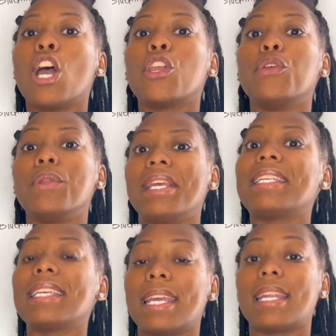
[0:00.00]
you need
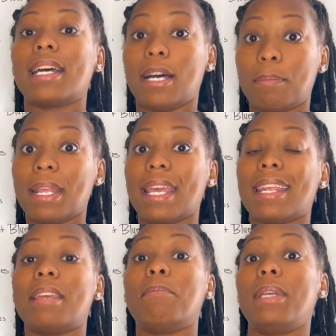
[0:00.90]
to get it updated
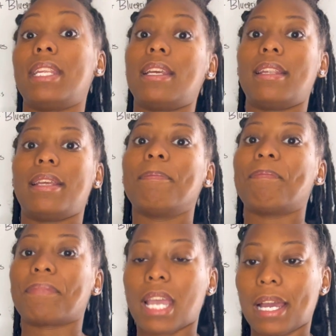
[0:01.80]
immediately,
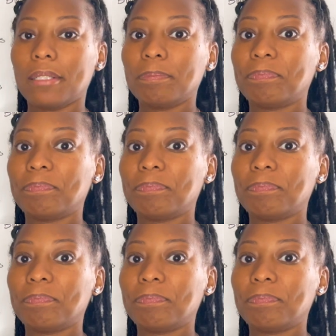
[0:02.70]
okay?